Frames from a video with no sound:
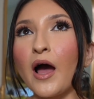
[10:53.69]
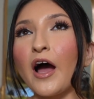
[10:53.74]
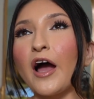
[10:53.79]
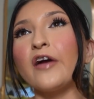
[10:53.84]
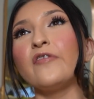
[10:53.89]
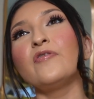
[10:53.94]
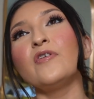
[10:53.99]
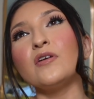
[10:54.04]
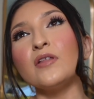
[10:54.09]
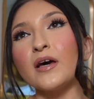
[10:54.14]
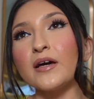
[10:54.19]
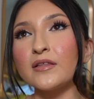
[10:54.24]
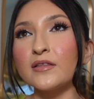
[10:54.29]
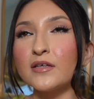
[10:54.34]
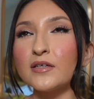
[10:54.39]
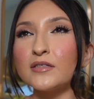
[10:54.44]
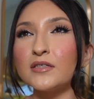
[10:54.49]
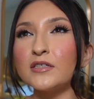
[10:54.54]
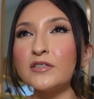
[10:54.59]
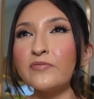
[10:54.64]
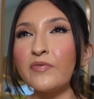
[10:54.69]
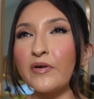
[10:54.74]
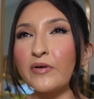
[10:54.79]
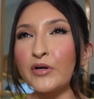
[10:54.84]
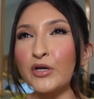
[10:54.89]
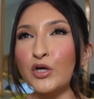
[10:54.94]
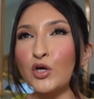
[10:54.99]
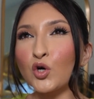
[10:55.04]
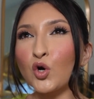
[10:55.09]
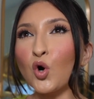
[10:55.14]
I feel like this is
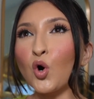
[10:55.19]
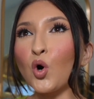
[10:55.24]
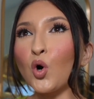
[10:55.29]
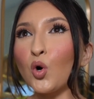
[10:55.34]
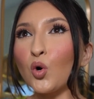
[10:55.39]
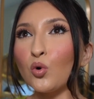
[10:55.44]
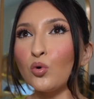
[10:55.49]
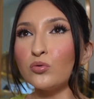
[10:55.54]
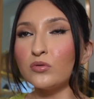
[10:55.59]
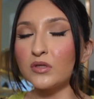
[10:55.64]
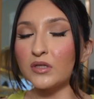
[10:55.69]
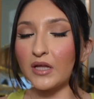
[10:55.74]
very cold.